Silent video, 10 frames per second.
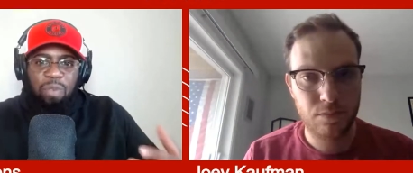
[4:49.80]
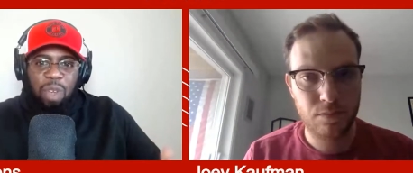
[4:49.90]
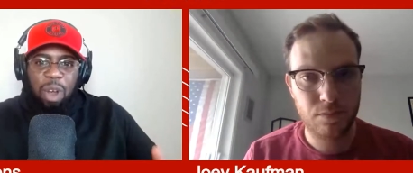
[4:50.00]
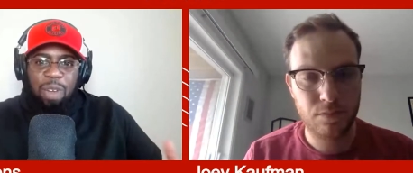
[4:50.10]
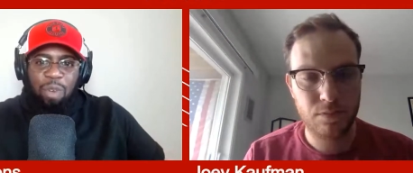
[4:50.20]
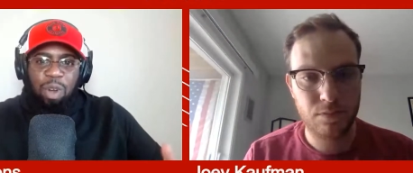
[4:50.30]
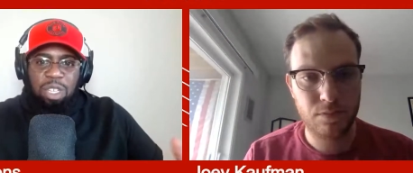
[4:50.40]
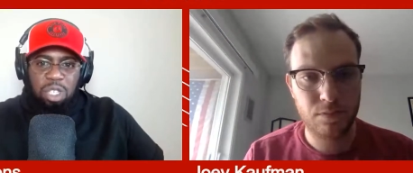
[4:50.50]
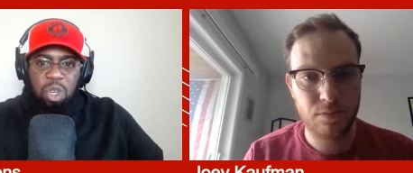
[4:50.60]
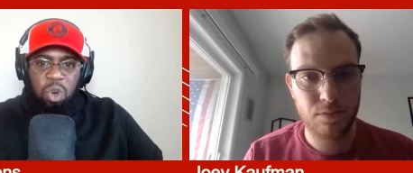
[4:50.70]
Speaker 1: very, very
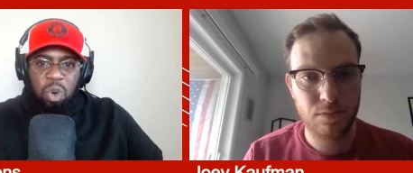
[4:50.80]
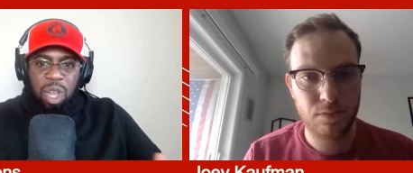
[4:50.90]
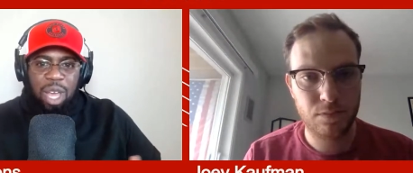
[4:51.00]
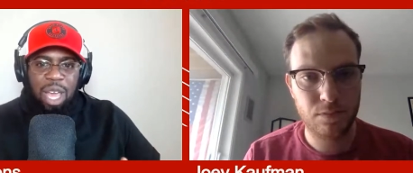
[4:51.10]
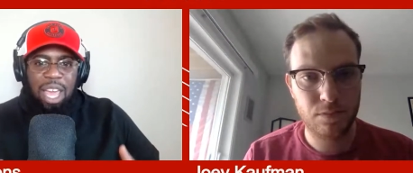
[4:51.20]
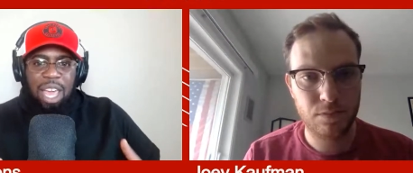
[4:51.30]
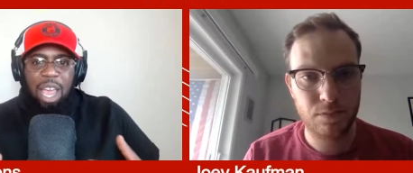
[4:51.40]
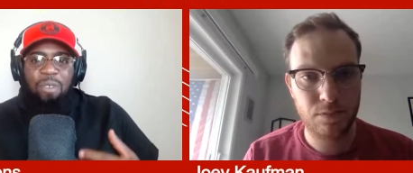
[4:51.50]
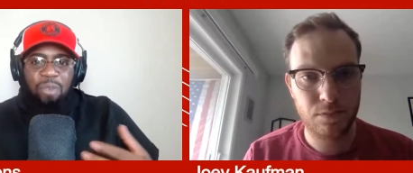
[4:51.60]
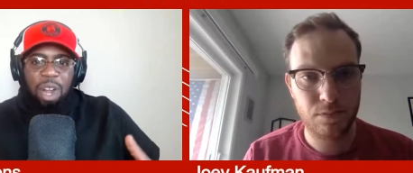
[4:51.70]
soon
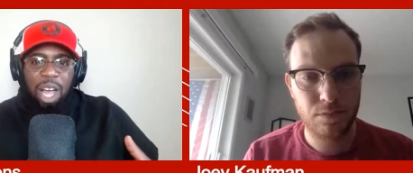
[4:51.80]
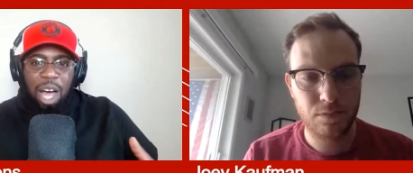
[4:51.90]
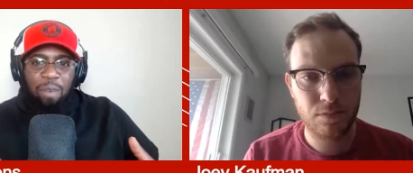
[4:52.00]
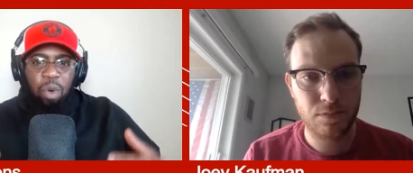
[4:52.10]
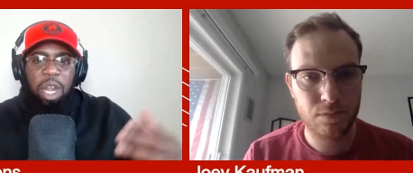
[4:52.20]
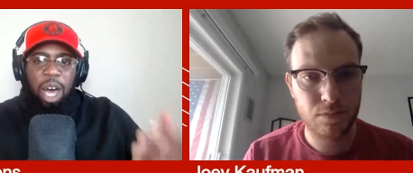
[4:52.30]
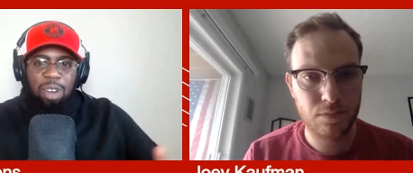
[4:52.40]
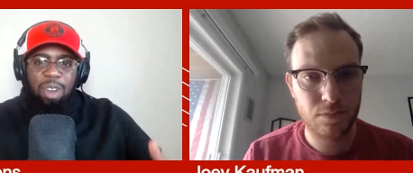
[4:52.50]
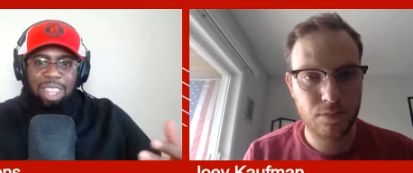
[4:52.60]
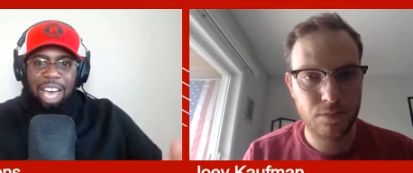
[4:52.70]
in front of
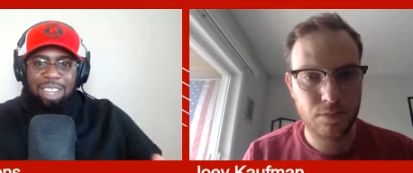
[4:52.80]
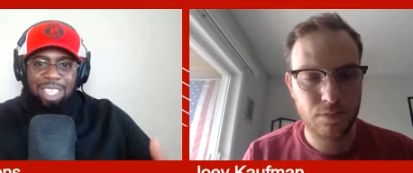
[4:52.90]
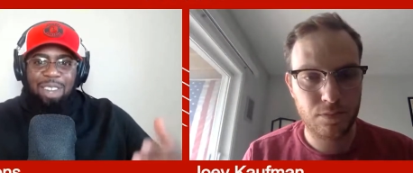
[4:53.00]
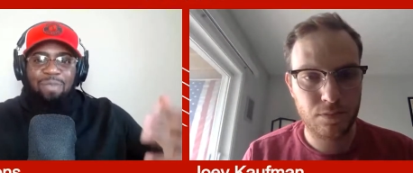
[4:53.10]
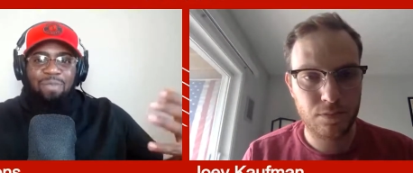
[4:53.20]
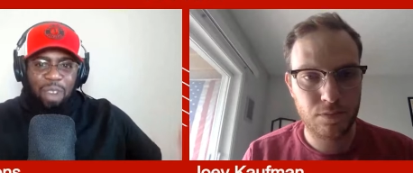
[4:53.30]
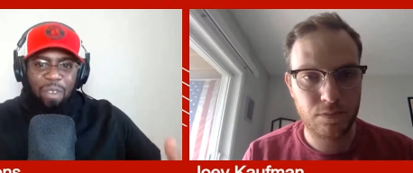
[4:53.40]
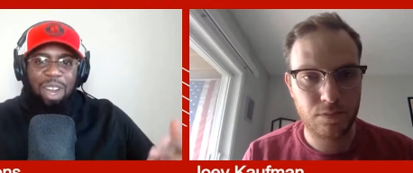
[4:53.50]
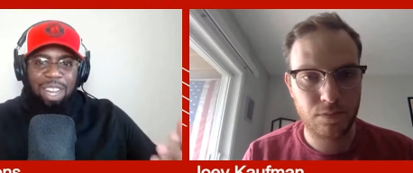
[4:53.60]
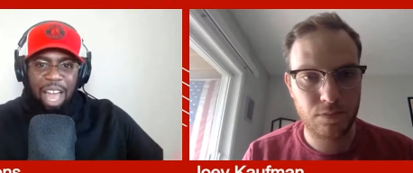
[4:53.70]
100,000
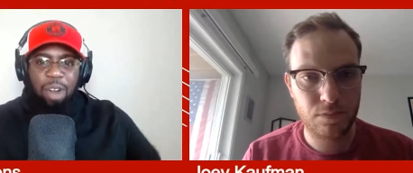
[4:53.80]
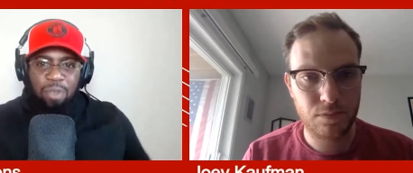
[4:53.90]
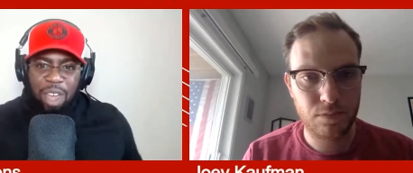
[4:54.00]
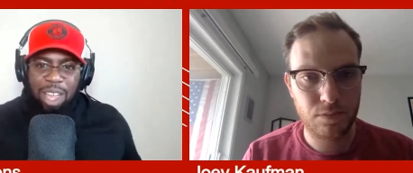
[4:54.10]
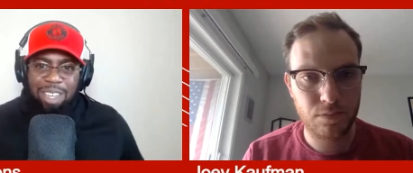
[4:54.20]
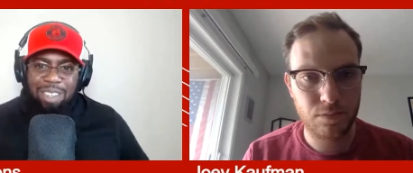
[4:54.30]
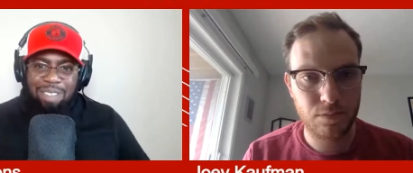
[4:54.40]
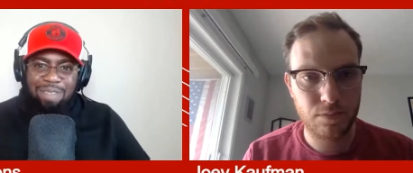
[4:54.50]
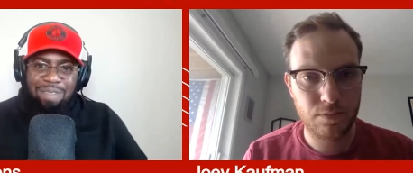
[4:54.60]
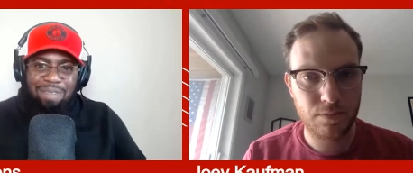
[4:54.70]
very loud fans.
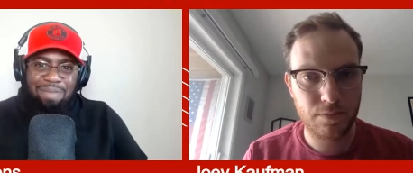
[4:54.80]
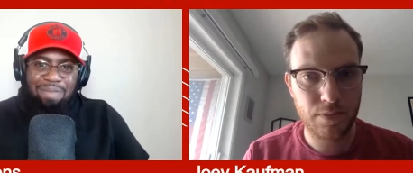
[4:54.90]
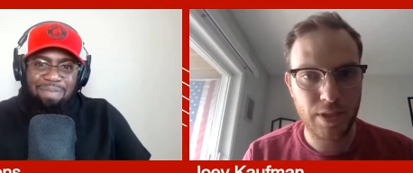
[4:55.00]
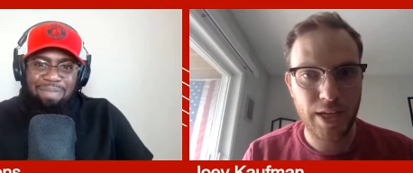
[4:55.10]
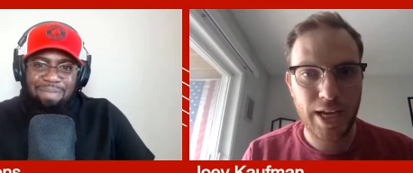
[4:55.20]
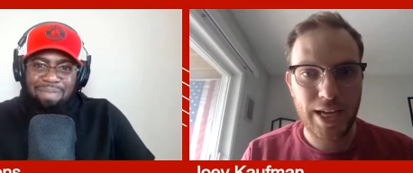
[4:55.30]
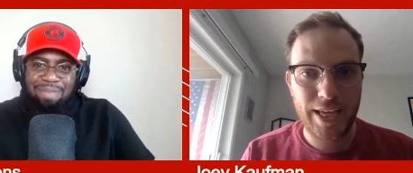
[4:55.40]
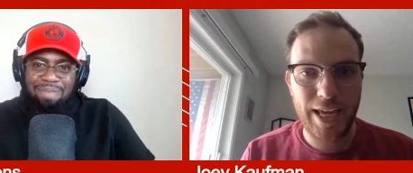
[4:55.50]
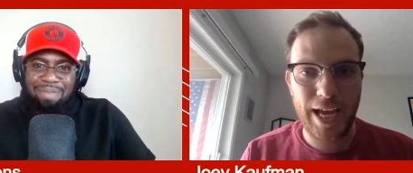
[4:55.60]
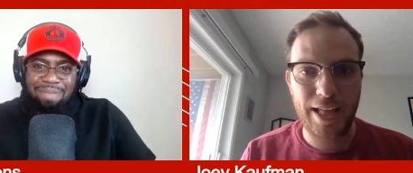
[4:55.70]

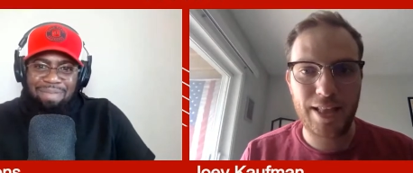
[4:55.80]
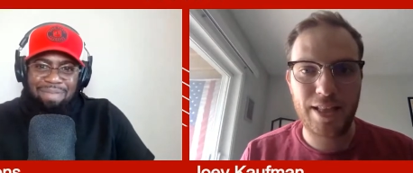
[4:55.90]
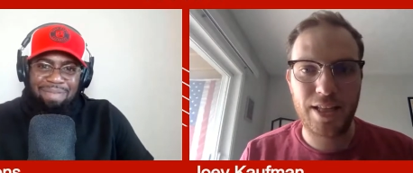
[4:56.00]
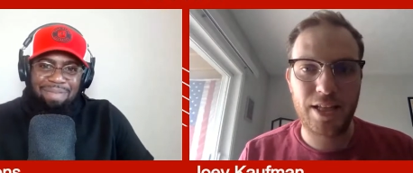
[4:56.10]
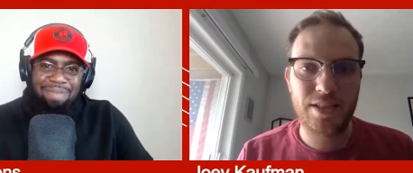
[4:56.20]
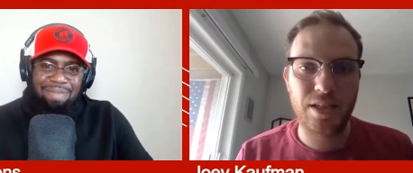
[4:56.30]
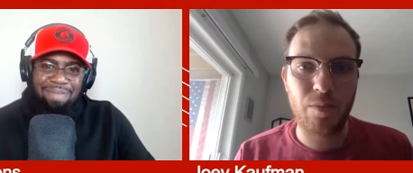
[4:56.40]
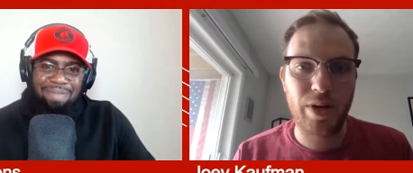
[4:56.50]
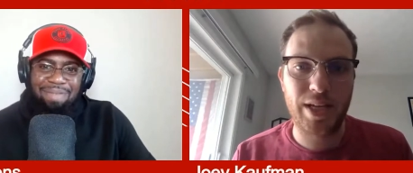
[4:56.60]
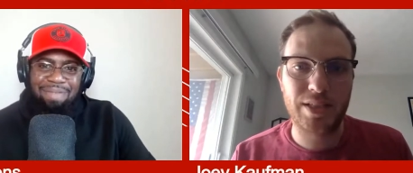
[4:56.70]
Speaker 2: Yeah, in
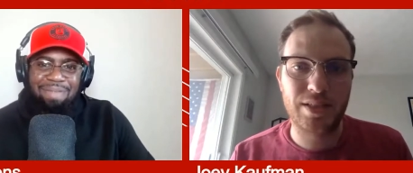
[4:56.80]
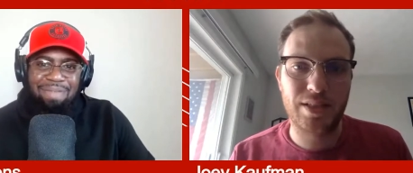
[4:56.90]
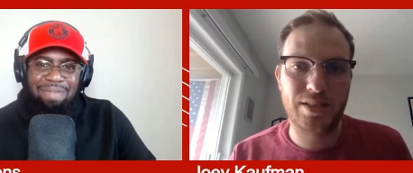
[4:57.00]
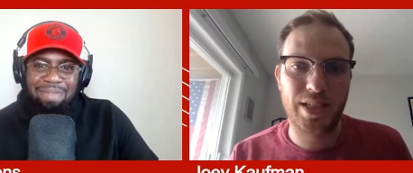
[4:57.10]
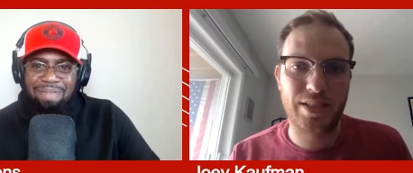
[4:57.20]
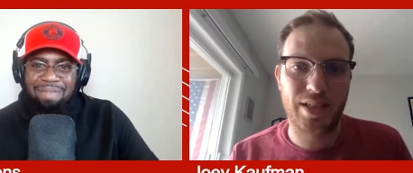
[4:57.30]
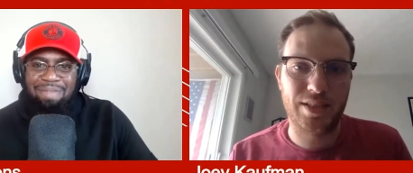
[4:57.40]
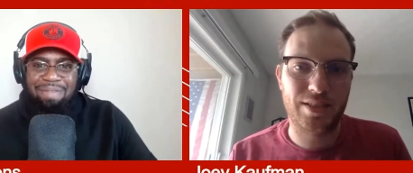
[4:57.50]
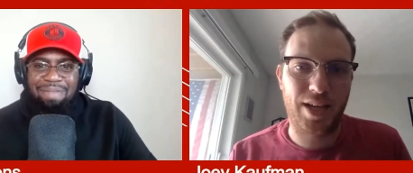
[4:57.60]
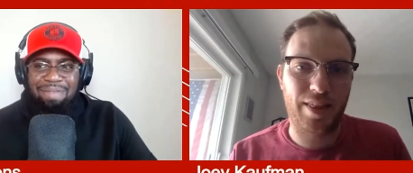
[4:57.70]
some ways, the season
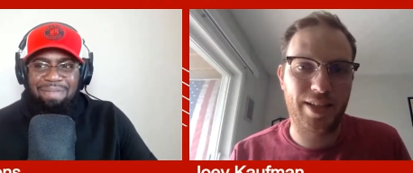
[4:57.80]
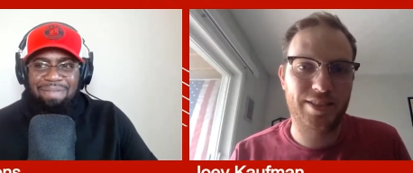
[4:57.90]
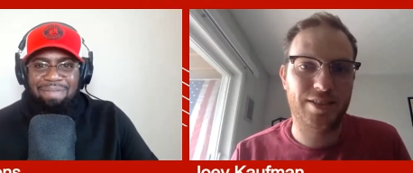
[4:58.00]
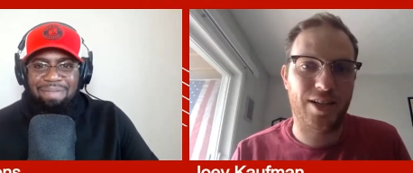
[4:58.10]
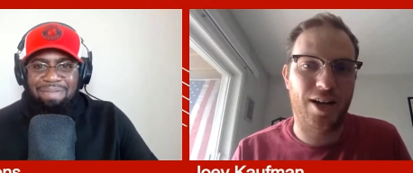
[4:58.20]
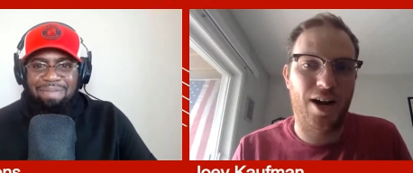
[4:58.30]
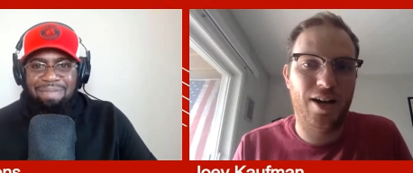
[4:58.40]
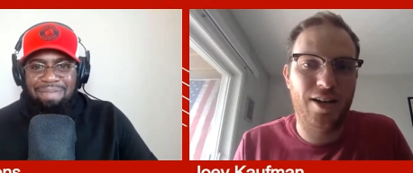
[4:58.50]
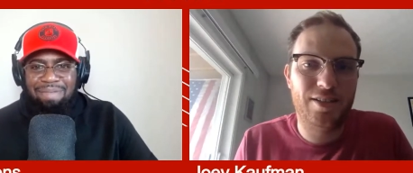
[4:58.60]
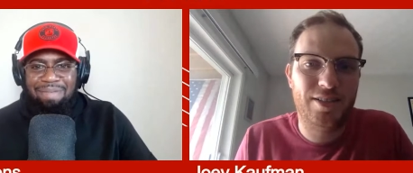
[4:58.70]
has, I think, snuck
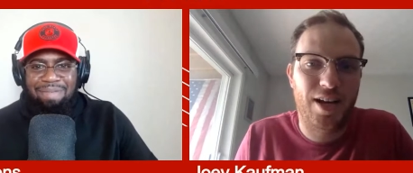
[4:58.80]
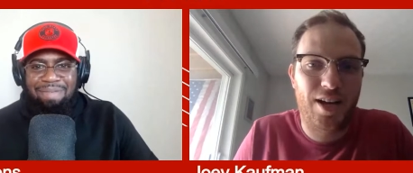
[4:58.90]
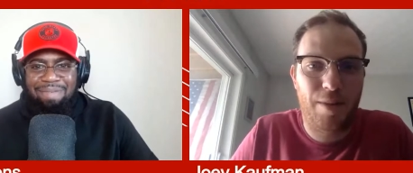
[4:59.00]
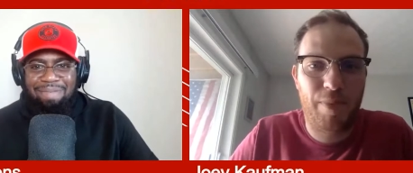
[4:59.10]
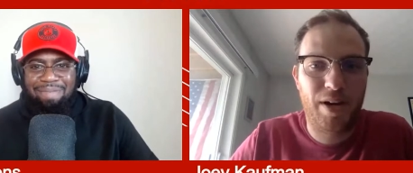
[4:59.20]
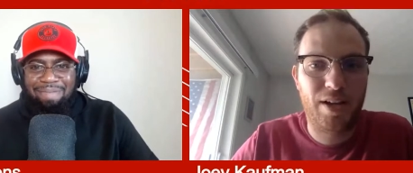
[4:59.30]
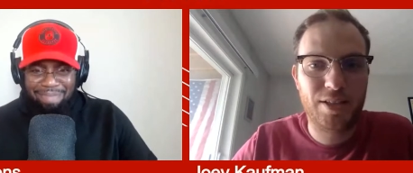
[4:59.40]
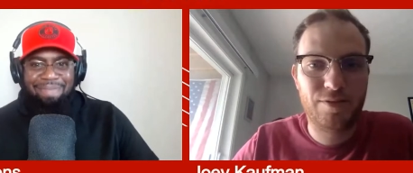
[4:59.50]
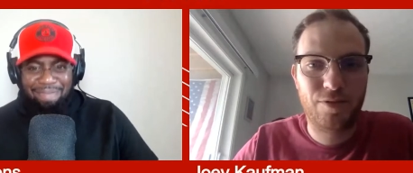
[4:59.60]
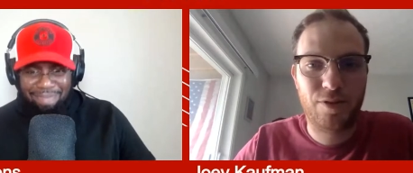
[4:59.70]
on, snuck up on
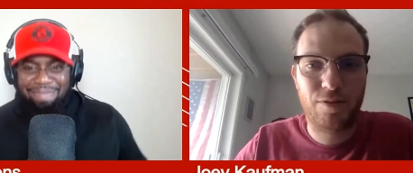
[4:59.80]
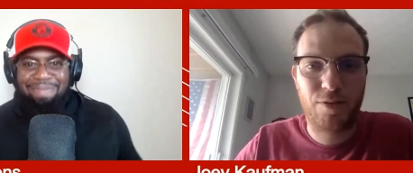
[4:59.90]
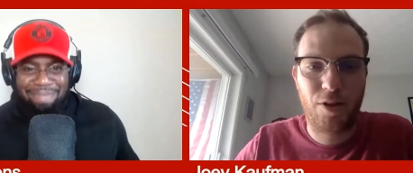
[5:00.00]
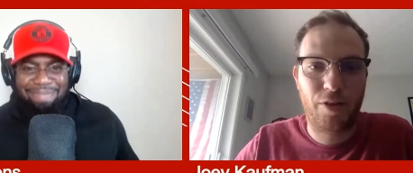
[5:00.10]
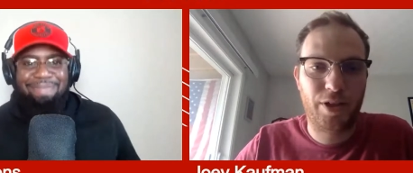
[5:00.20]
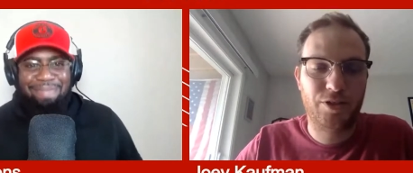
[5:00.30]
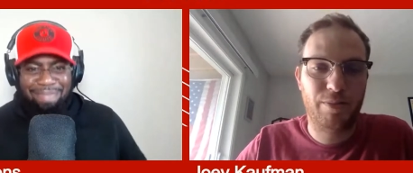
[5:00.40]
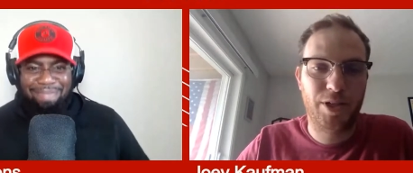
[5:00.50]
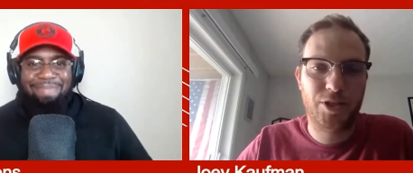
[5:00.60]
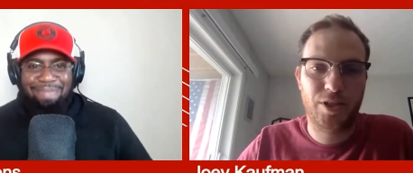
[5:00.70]
us for, for all the things
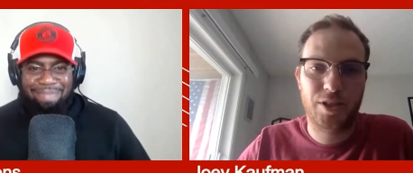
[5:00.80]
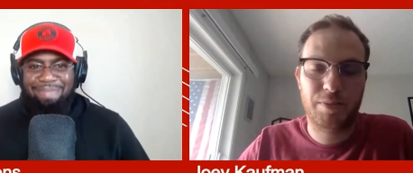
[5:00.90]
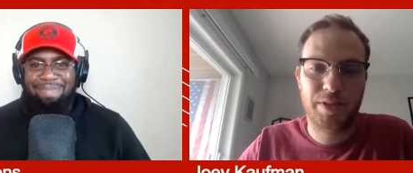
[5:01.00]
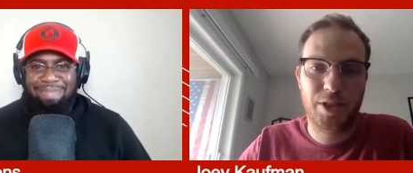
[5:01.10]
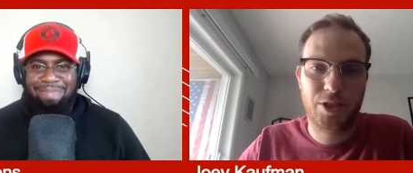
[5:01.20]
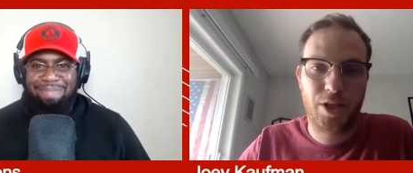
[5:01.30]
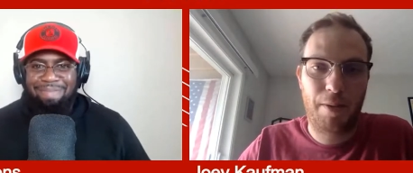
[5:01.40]
you mentioned. It's been such a